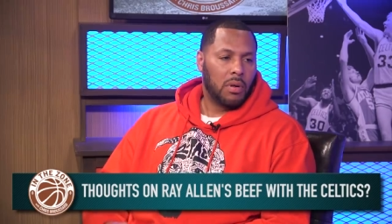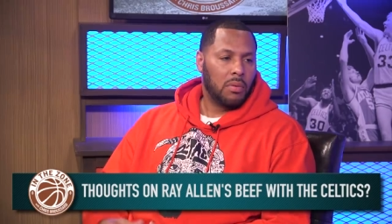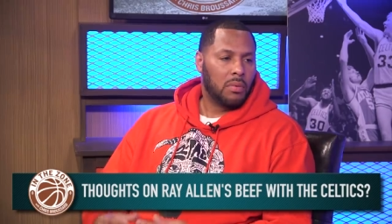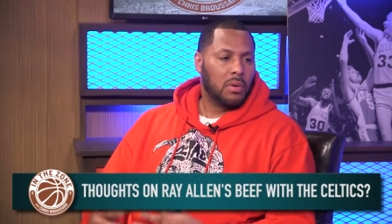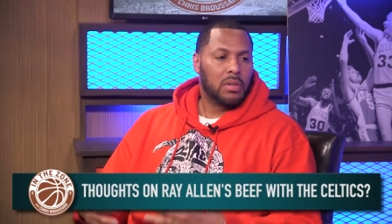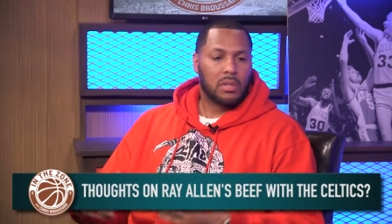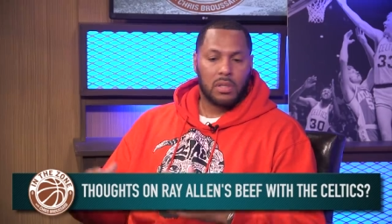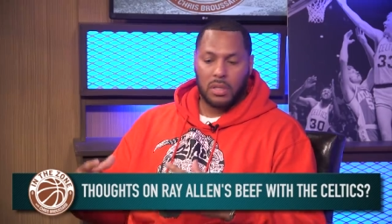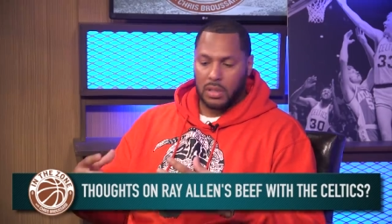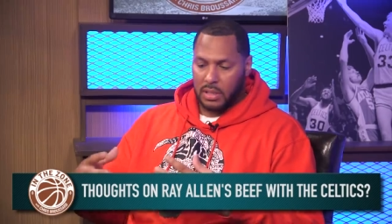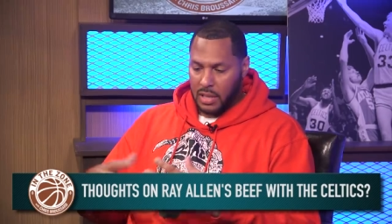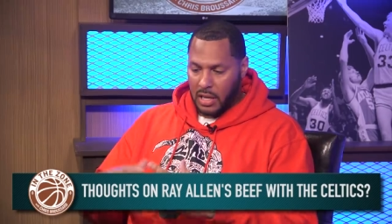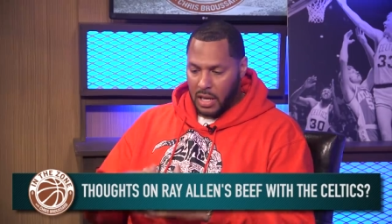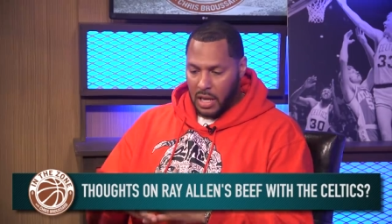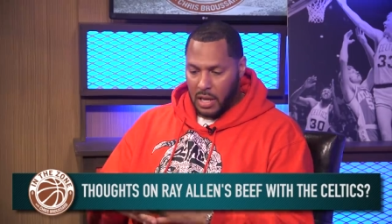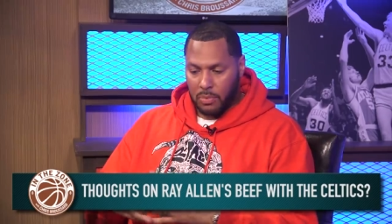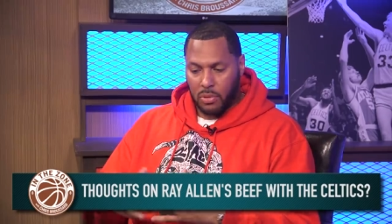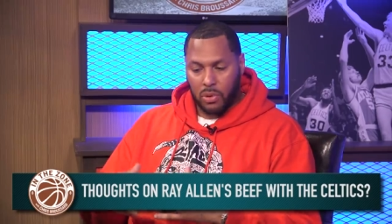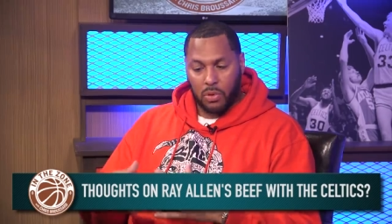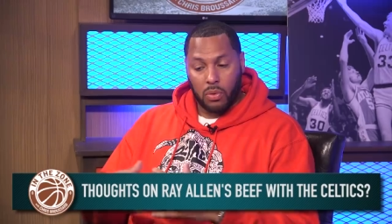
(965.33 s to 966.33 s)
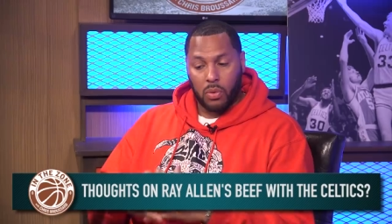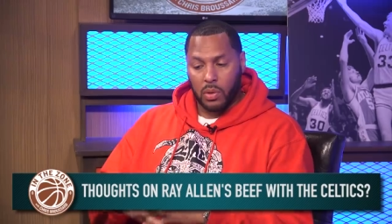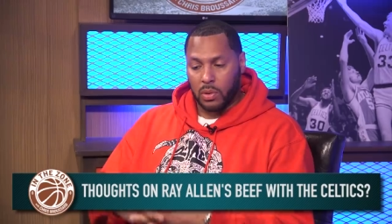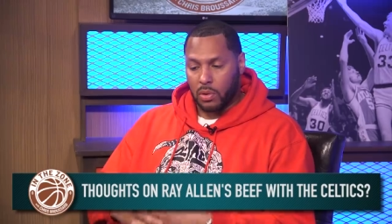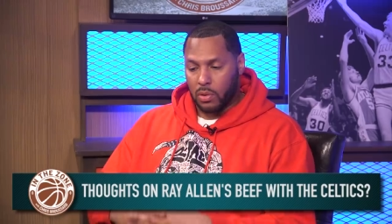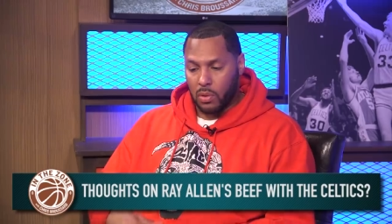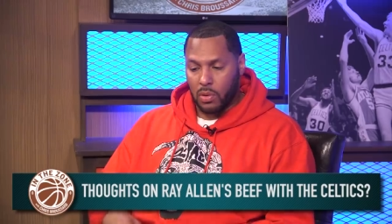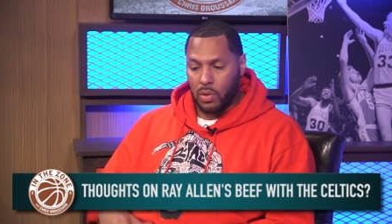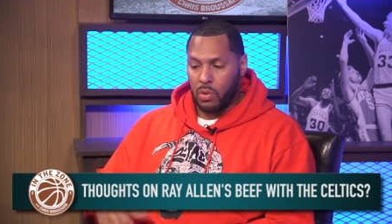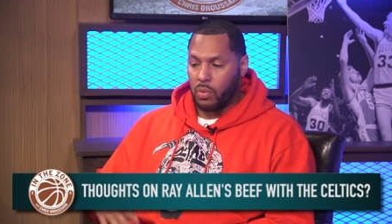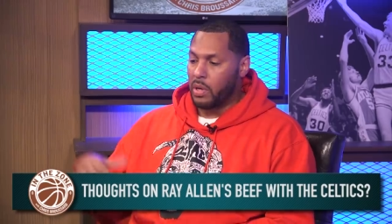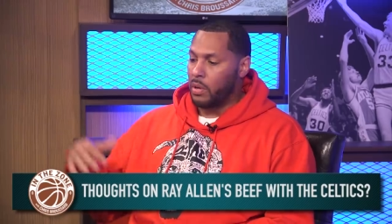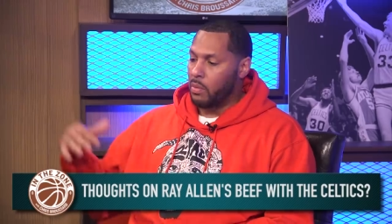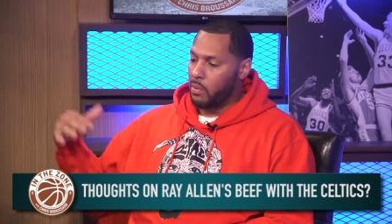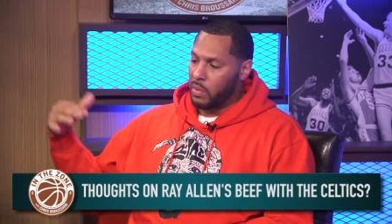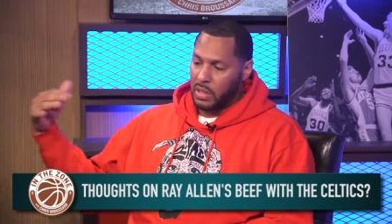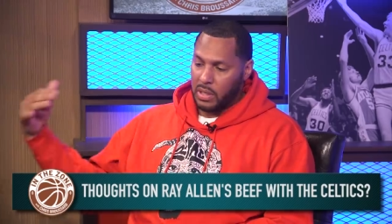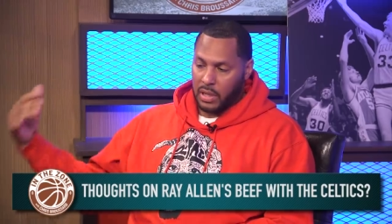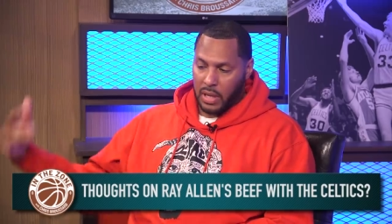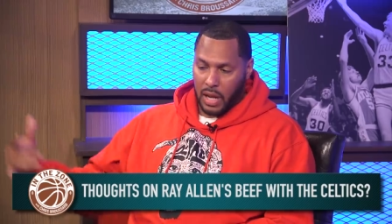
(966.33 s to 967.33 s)
We was a team through and through. We
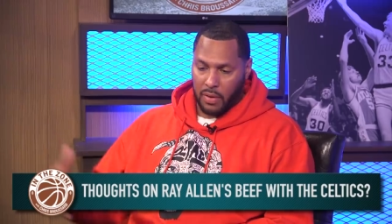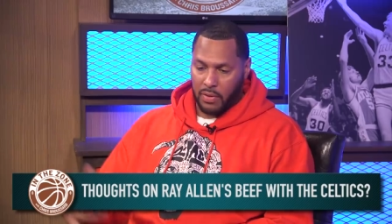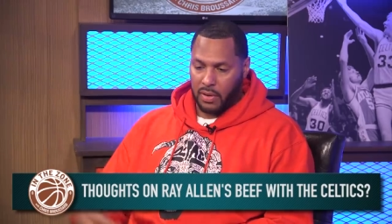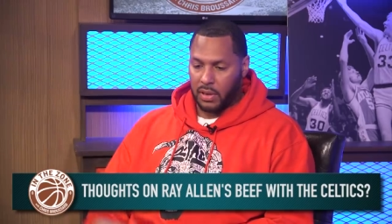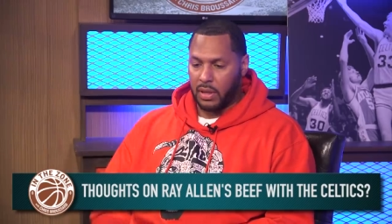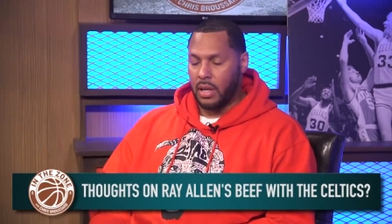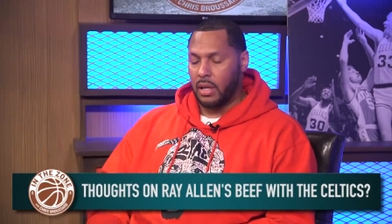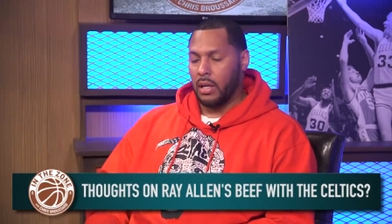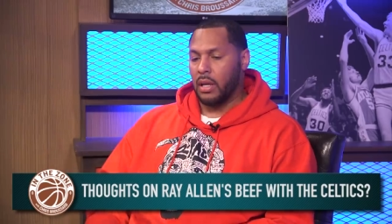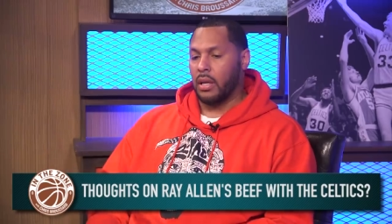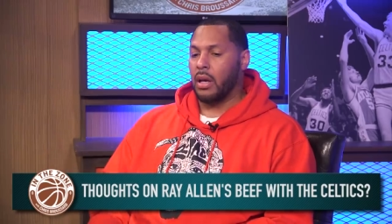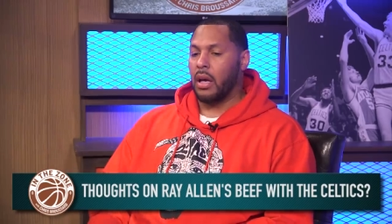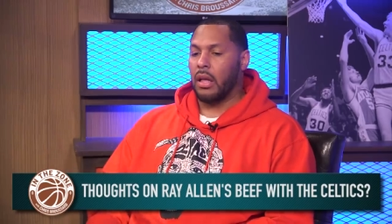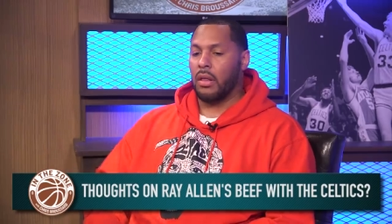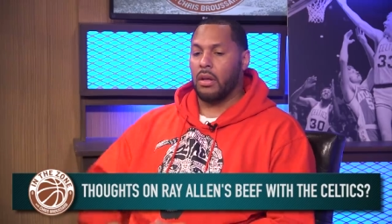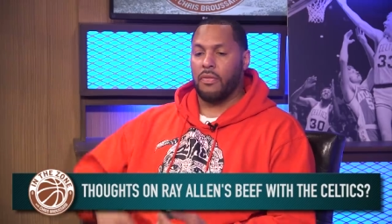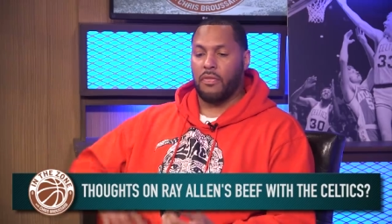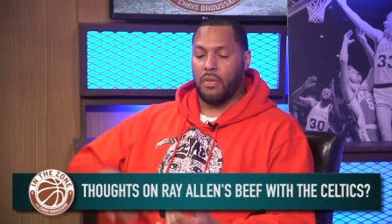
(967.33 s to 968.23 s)
we did everything together.